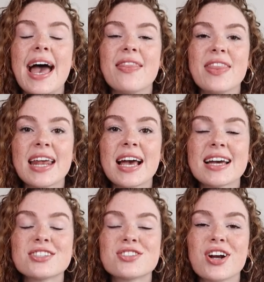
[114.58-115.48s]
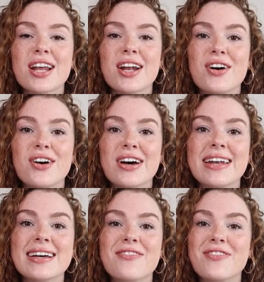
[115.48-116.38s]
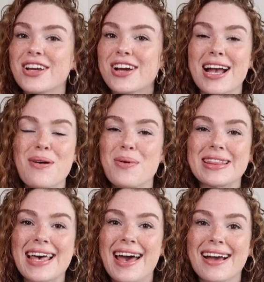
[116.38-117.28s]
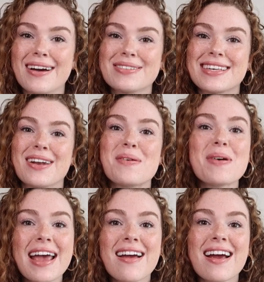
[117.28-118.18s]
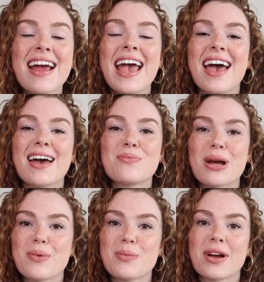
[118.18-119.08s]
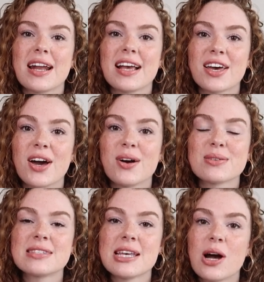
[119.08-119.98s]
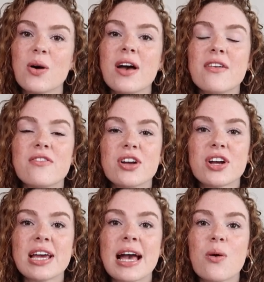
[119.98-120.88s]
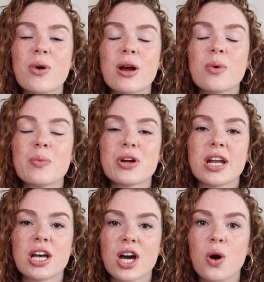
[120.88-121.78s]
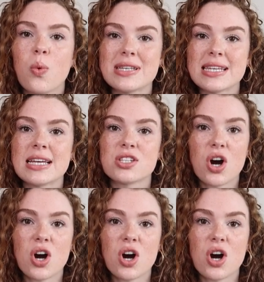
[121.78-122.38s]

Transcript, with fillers: and then I started on figuring out what the heck I was gonna wear and where we were gonna go. So figuring out where we were gonna go wasn't as